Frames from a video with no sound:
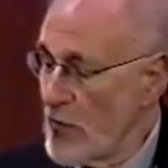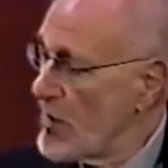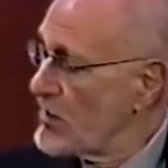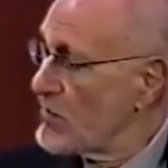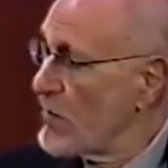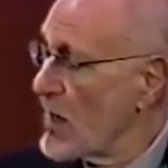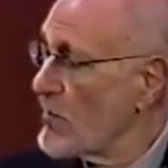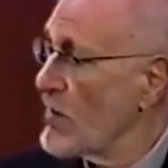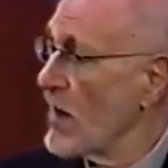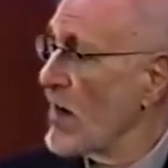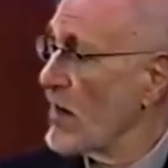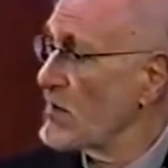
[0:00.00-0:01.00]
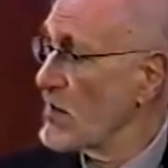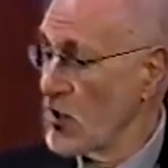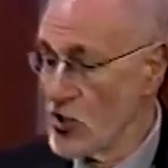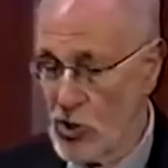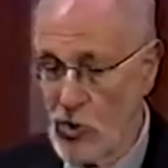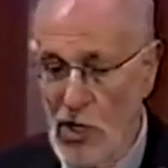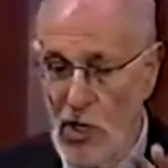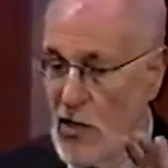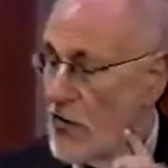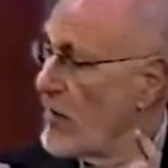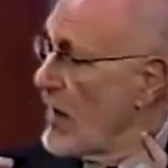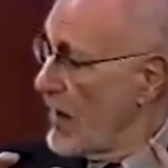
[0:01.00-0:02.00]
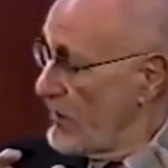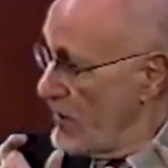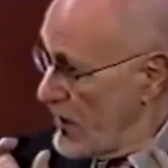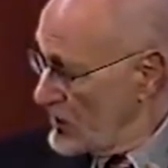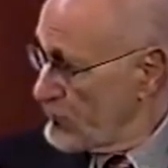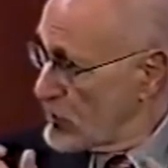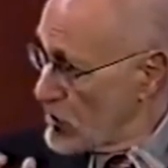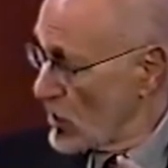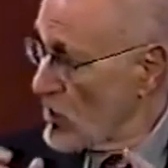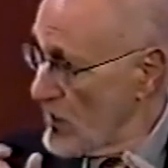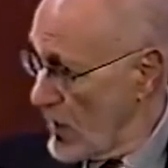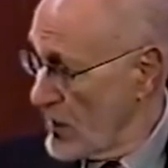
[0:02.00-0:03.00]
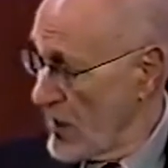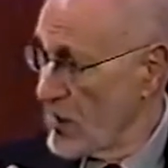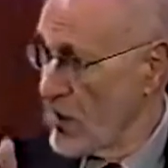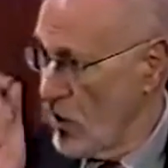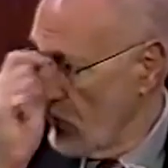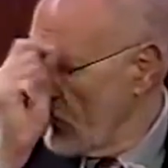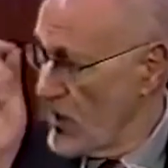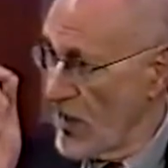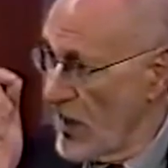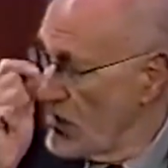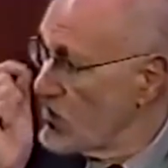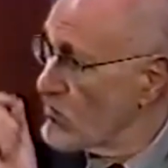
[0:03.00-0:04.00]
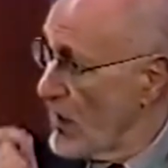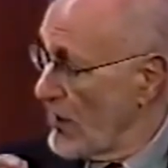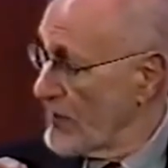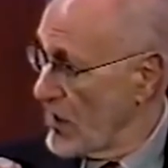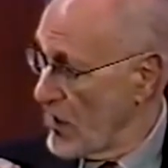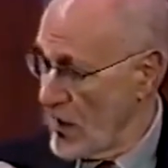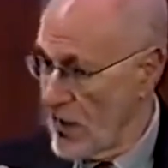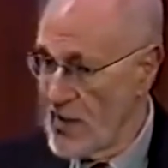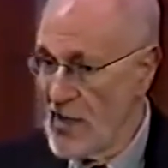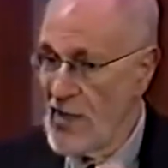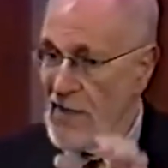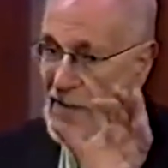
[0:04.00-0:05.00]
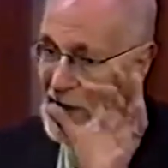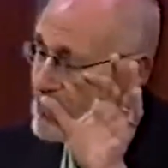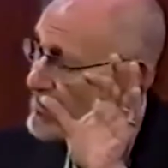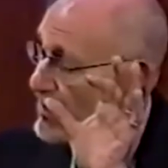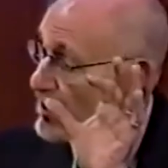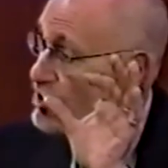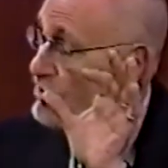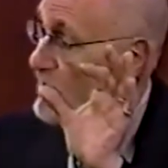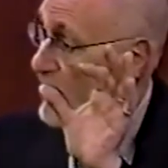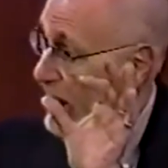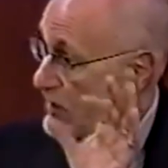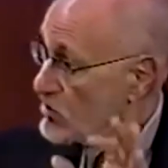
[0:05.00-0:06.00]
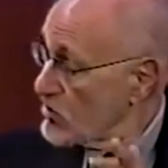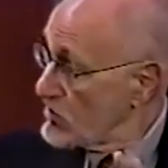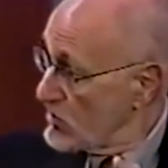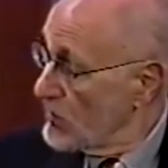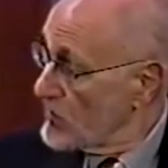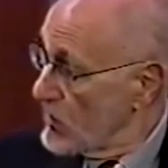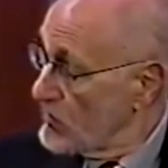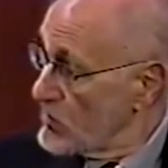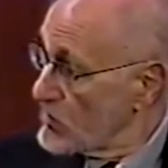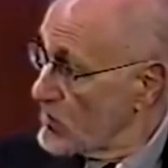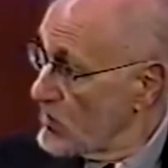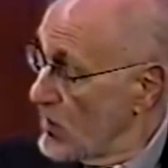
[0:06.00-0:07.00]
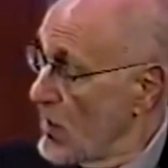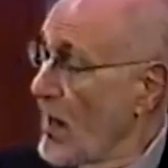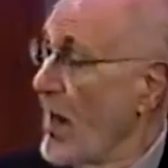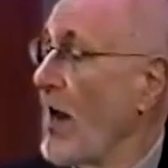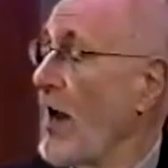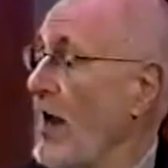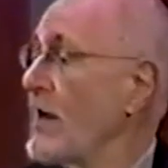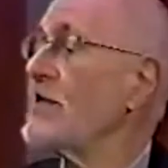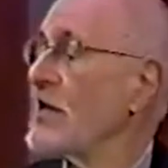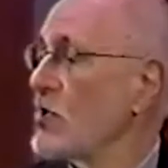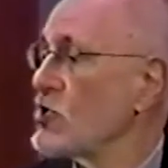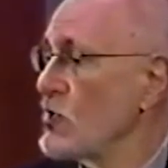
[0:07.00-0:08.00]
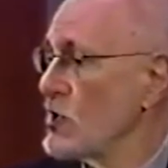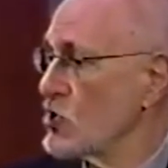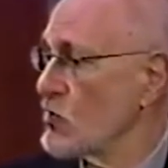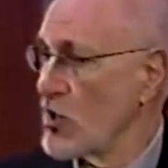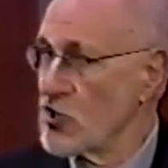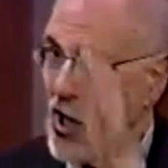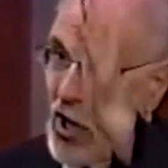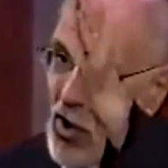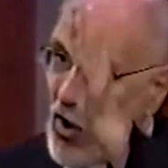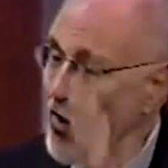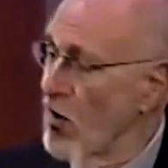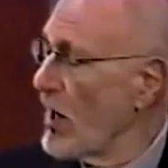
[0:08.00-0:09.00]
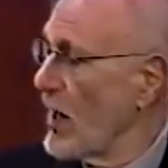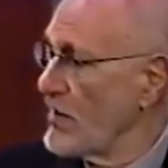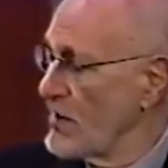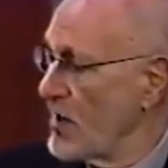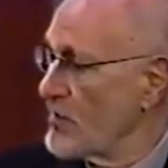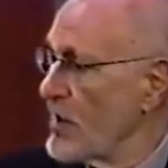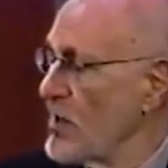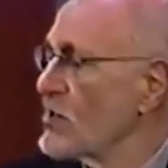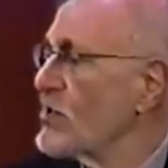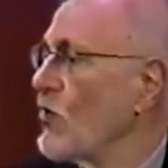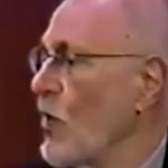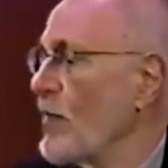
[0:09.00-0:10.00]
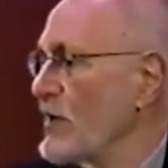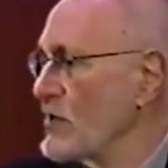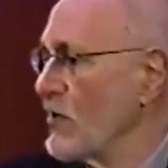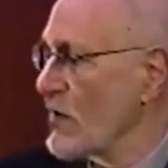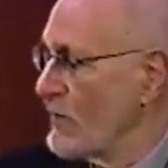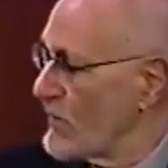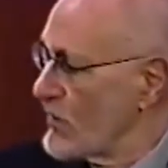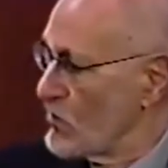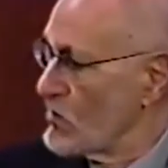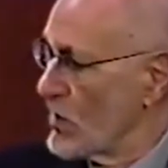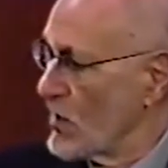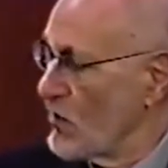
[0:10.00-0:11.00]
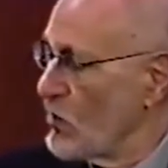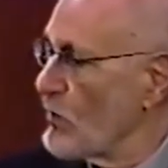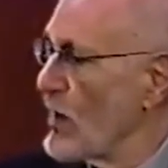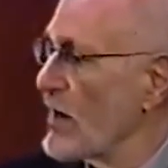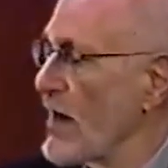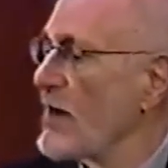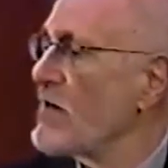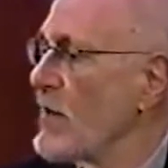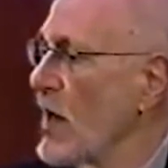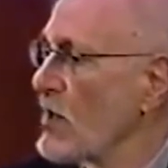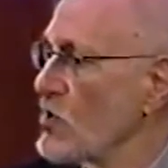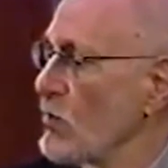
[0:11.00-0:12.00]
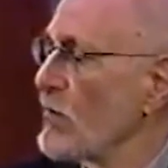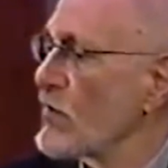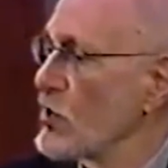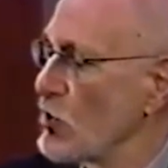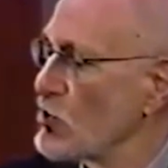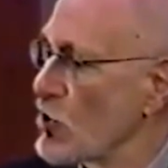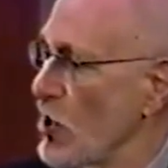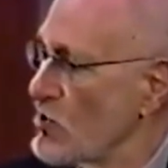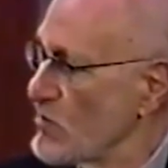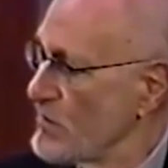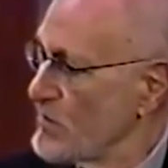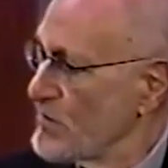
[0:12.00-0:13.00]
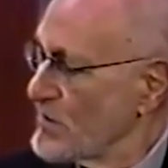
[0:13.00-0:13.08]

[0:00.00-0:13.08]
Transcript: we have a piece of paper that tells you that this particular headache over the eyes, around the eye, then it tells you the extra symptoms, and it tells you the stretch, all lined up, so it won't be so confusing. And we'll be glad to mail it to them for no charge.